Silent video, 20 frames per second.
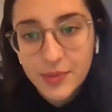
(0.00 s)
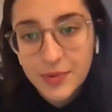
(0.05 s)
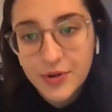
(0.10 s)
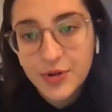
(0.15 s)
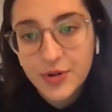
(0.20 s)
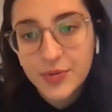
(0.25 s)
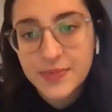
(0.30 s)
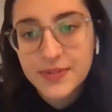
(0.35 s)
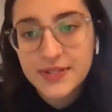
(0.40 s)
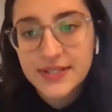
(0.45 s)

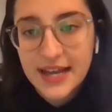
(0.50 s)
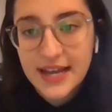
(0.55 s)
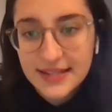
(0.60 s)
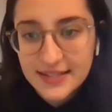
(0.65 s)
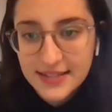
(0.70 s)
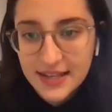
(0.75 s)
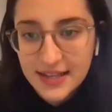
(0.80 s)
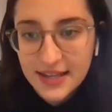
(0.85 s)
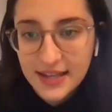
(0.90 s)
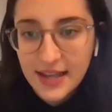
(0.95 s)
Group,
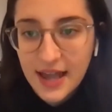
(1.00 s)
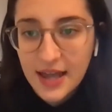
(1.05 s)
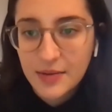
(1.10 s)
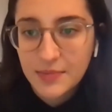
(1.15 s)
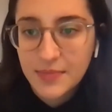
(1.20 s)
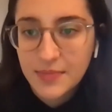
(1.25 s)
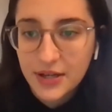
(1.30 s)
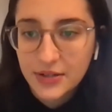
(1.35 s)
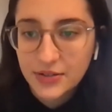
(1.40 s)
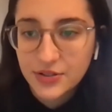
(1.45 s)
Tenzing, and
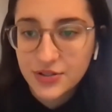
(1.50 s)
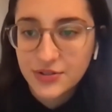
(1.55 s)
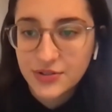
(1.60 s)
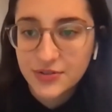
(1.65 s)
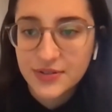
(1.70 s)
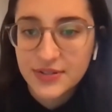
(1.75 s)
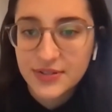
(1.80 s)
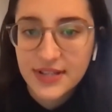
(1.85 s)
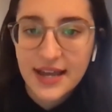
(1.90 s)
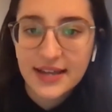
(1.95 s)
Bell Shoes,